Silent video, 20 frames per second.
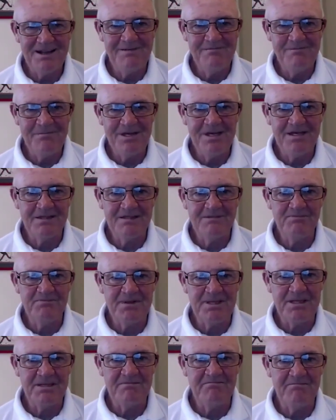M L
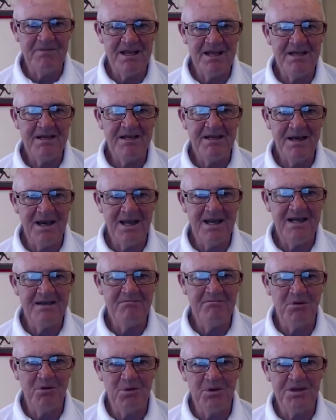B, man,
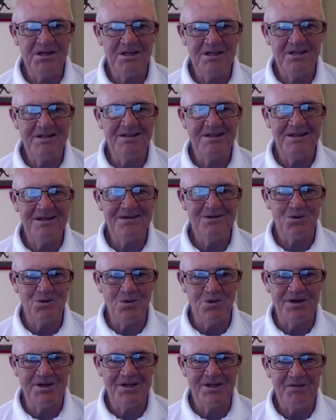line, ball, in that
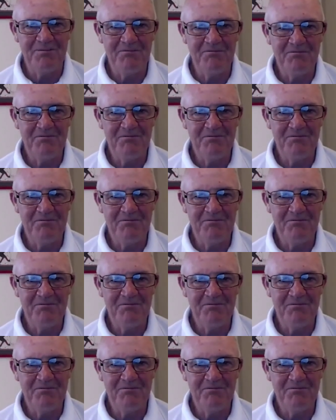order.